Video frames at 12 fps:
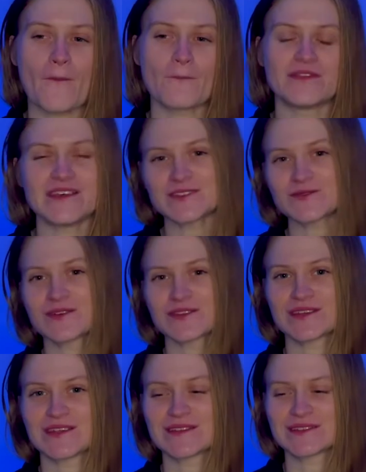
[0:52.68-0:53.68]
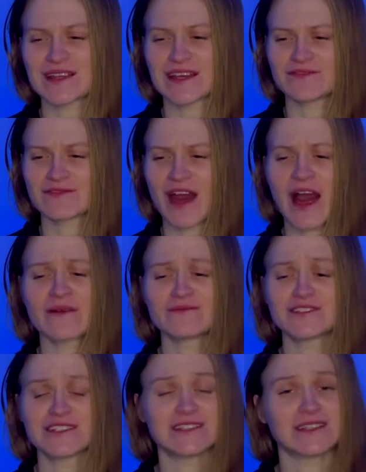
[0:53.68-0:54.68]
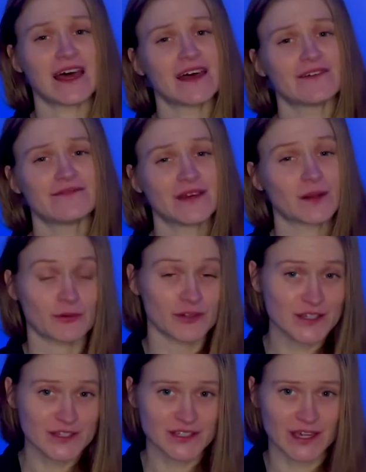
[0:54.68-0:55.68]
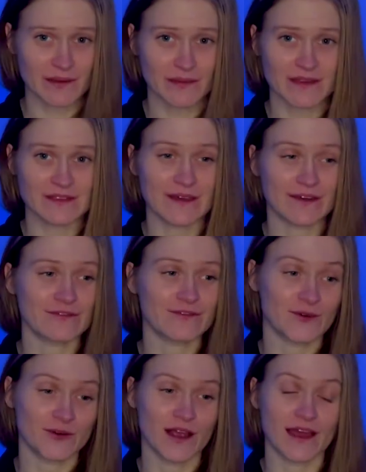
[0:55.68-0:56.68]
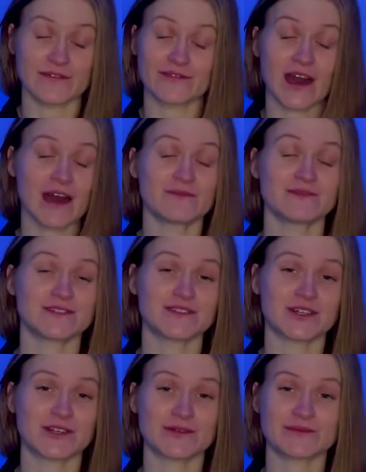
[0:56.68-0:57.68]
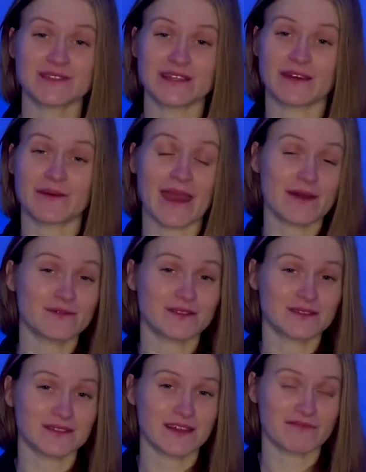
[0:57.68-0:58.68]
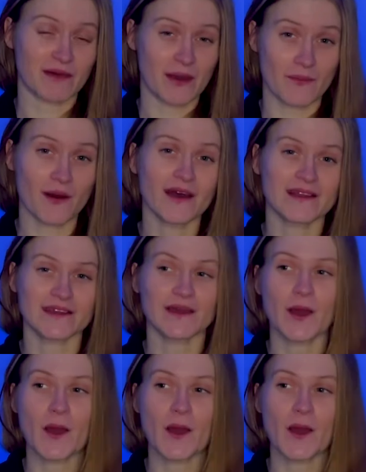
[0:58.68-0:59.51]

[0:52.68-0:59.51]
These are all things that I've come to love and appreciate myself for. I've come to terms and I'm able to love my body.